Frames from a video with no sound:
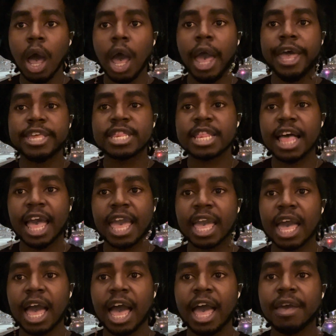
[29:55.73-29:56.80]
It's
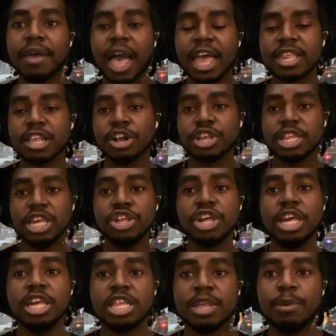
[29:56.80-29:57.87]
like I start to see
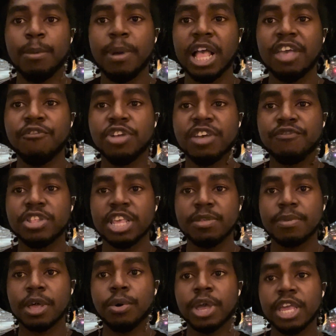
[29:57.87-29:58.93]
changes in my body for different
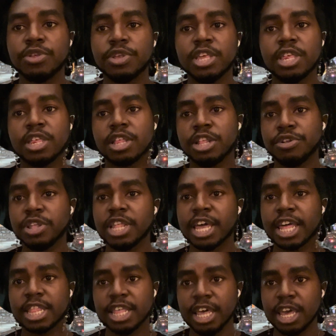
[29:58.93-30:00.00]
things. Like, okay, so this is clearly
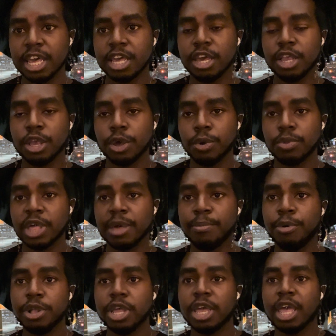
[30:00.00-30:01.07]
like a thing, you know, like
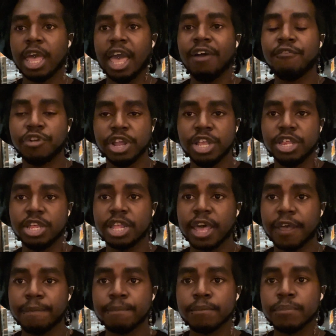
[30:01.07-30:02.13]
putting effort into that.